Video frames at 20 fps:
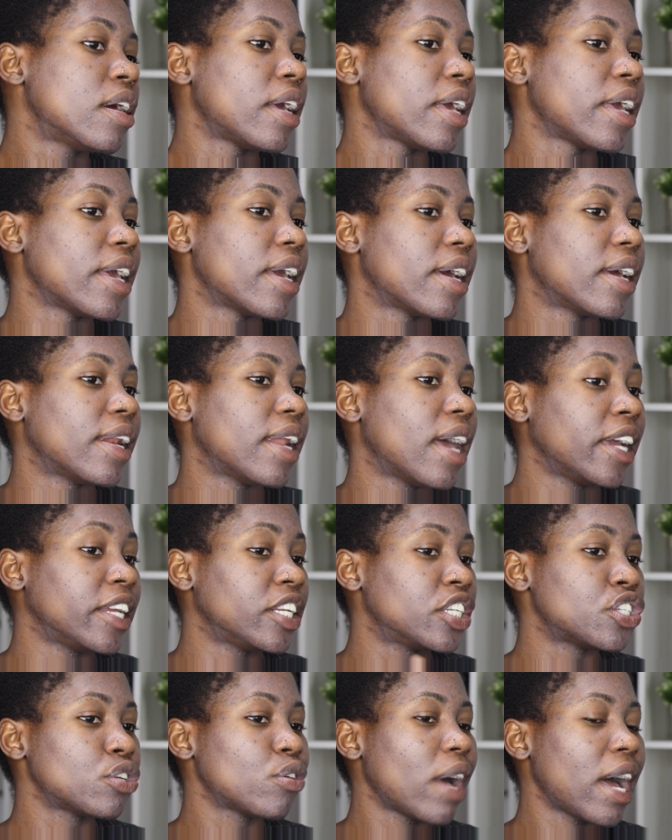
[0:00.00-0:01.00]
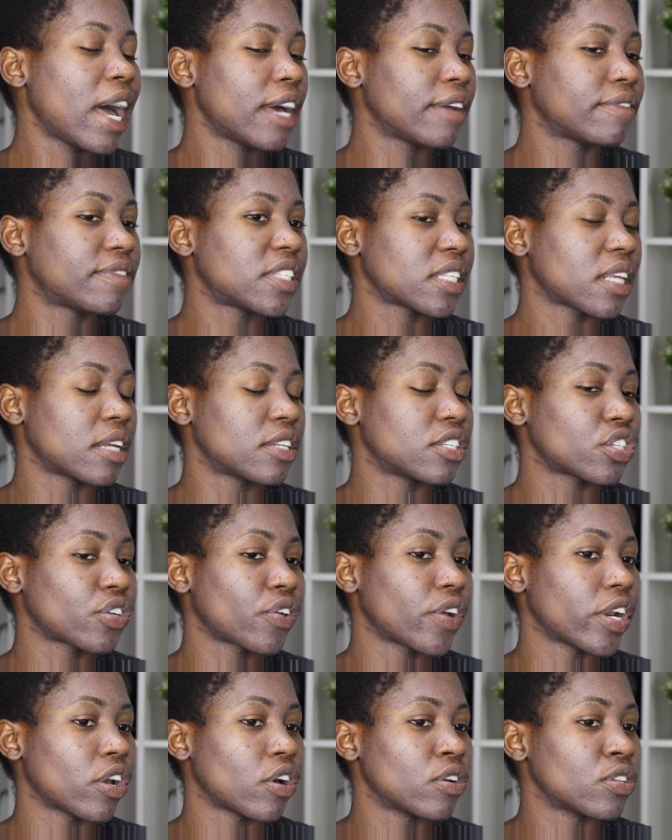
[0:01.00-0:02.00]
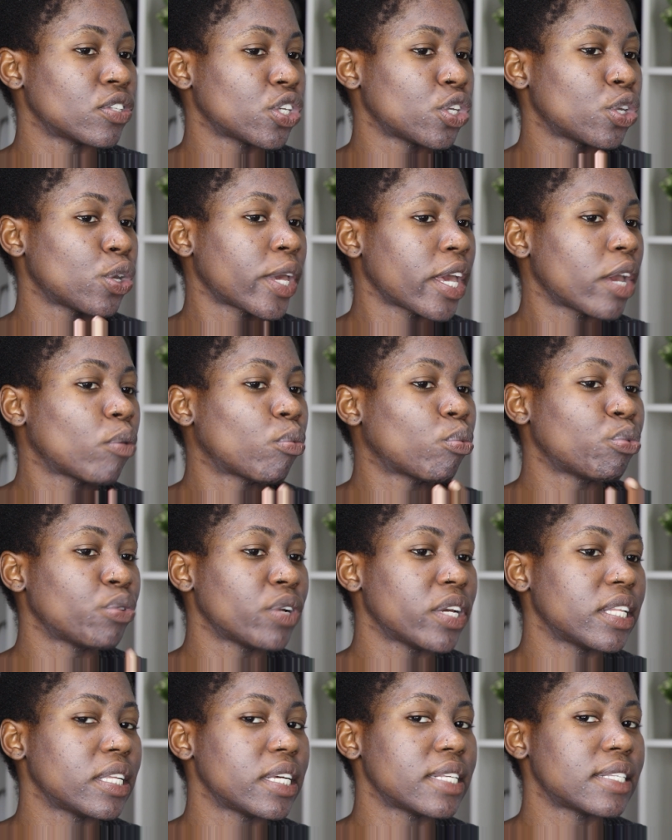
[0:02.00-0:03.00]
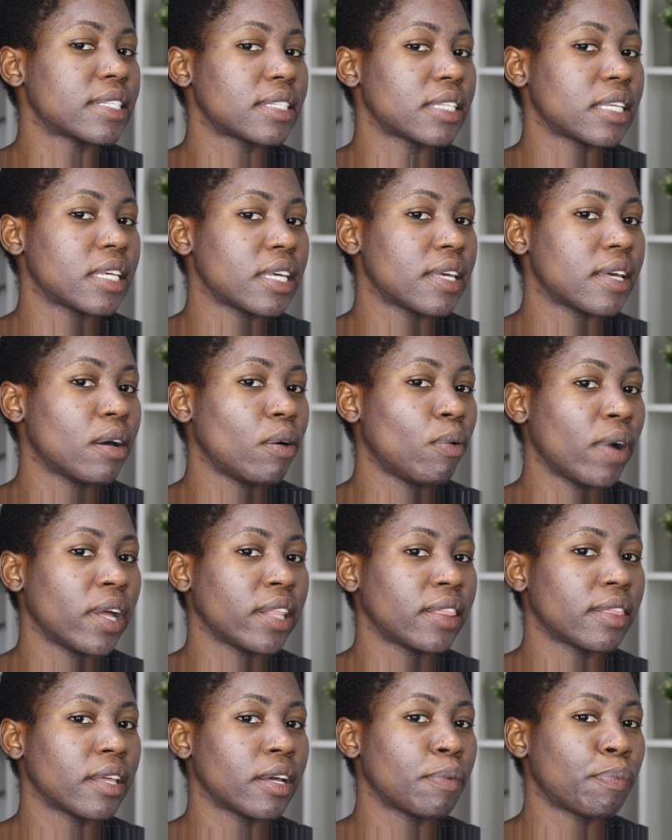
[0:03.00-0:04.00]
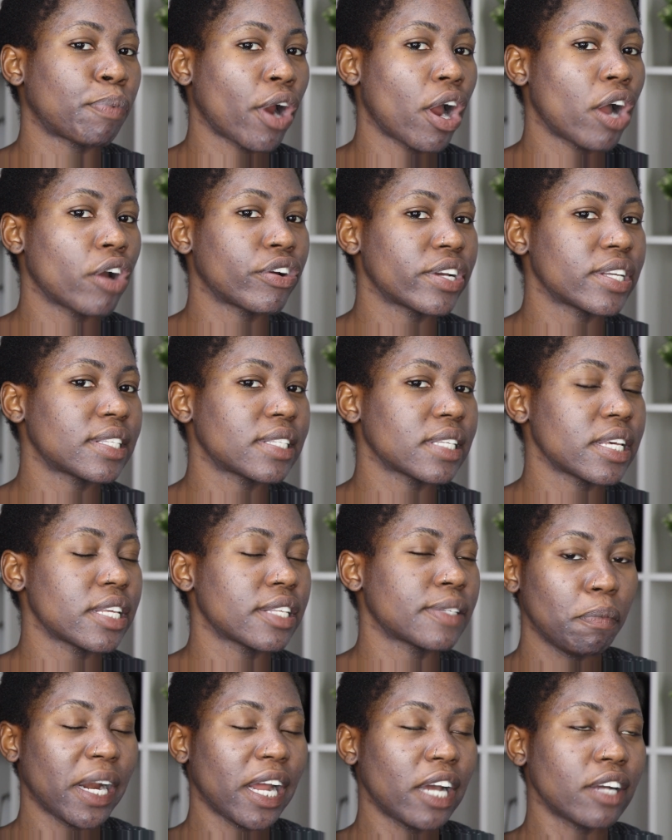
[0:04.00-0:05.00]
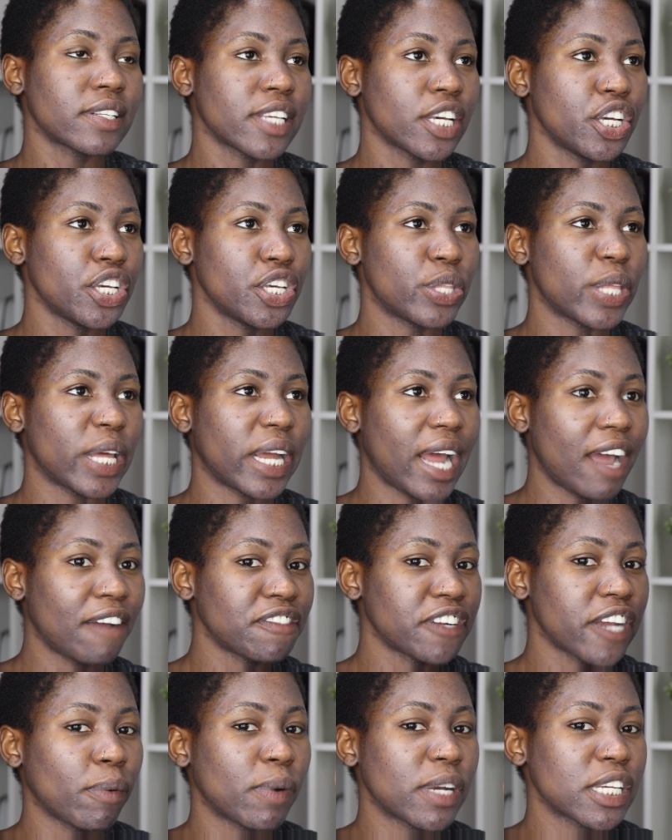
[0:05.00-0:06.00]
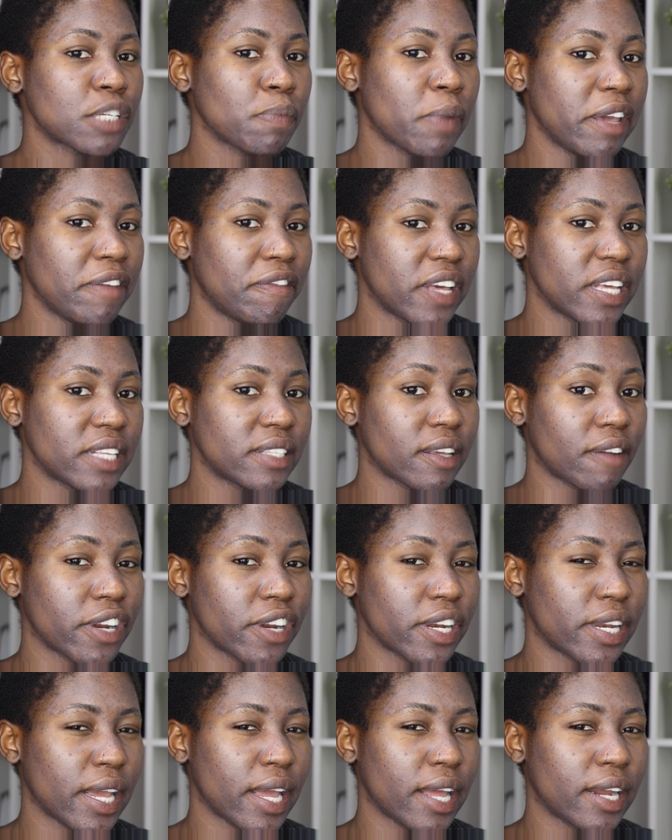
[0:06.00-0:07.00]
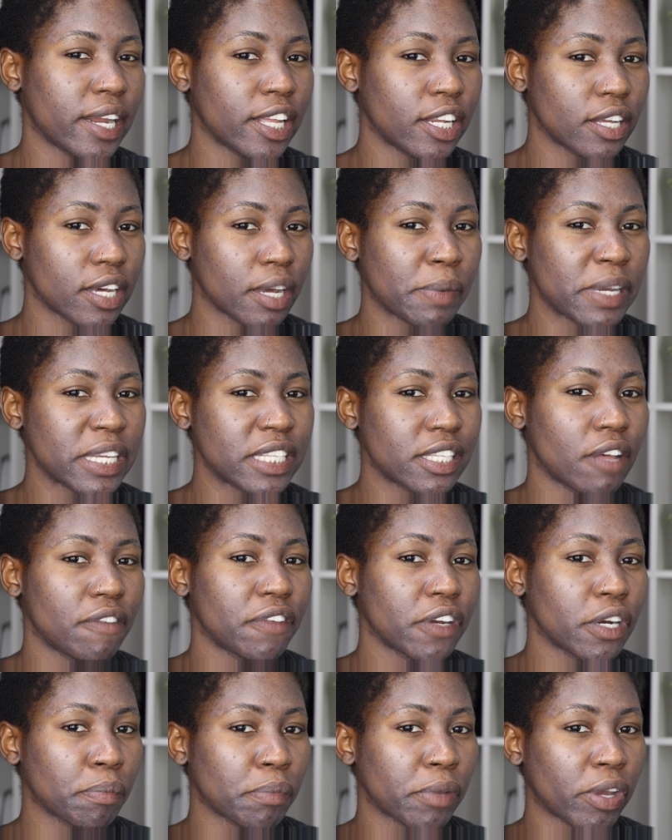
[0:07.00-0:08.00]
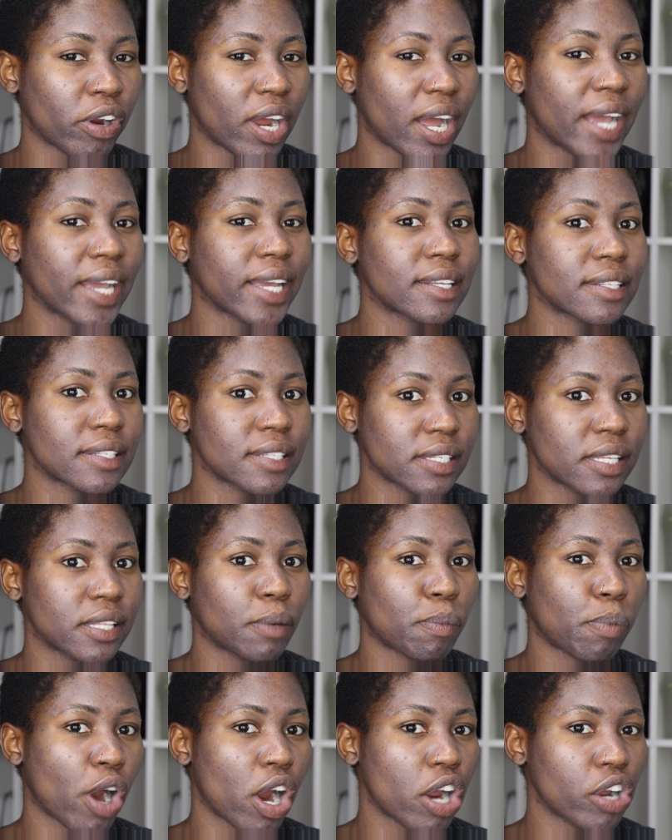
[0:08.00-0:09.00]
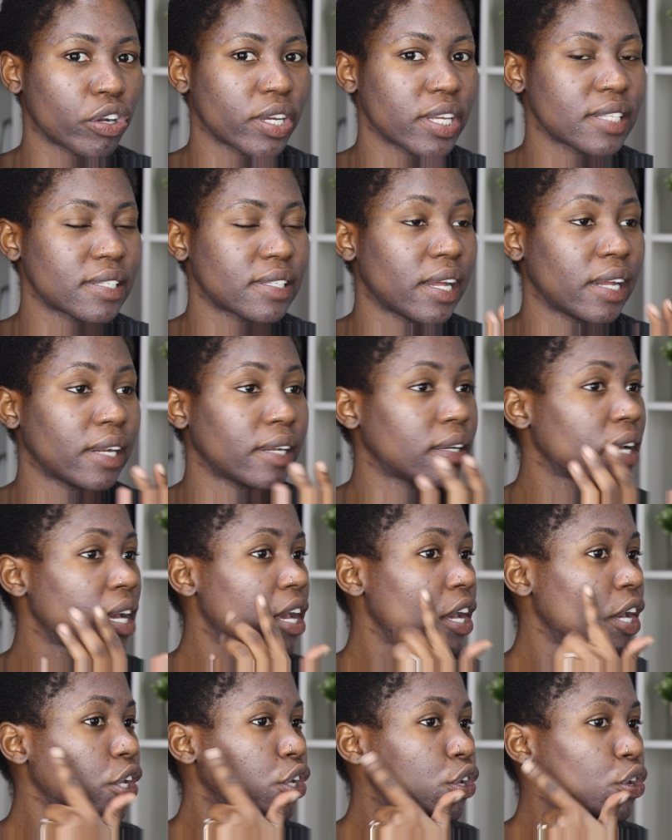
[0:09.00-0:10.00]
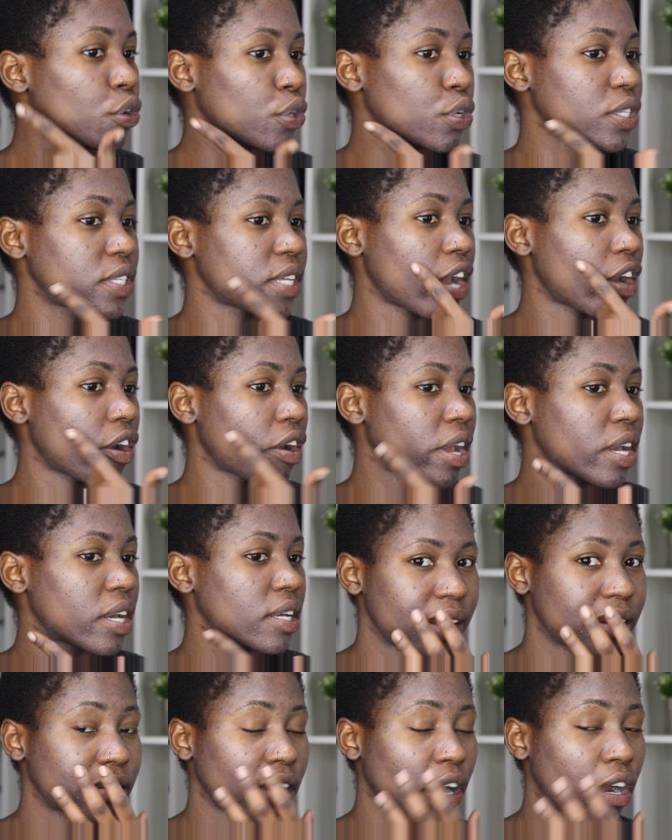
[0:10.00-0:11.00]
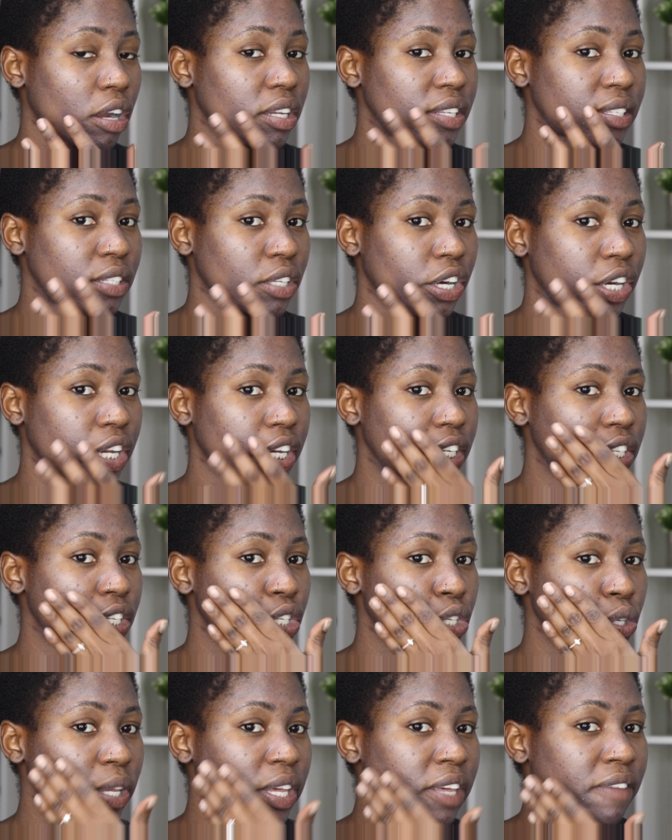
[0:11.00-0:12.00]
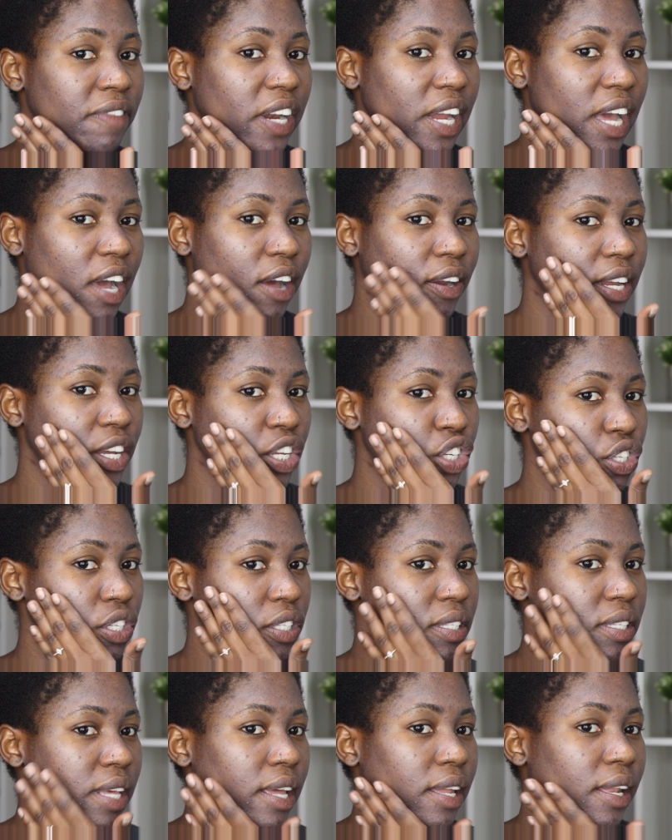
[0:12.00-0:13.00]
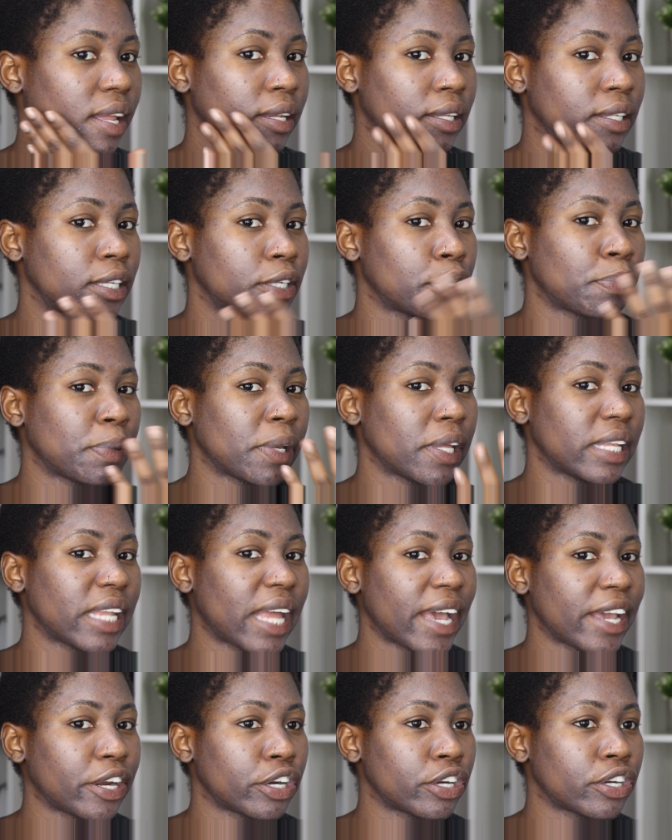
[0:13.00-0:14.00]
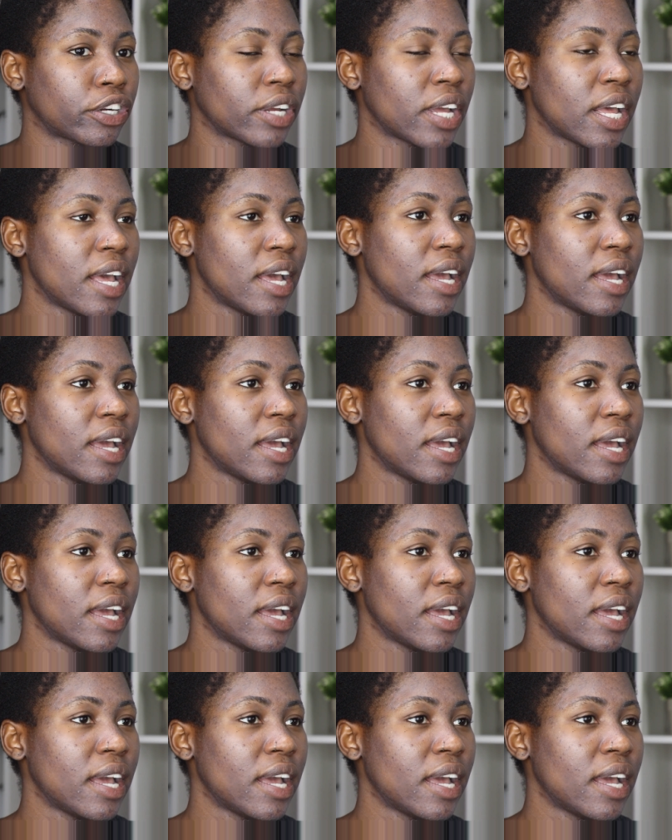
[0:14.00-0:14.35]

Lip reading: And I do have sunscreen on, so you can't really see what the progress is, but I'll tell you that after I wash my face day and I look at myself in the mirror, I can see the progress, that those areas are starting to even out and just get a little bit lighter.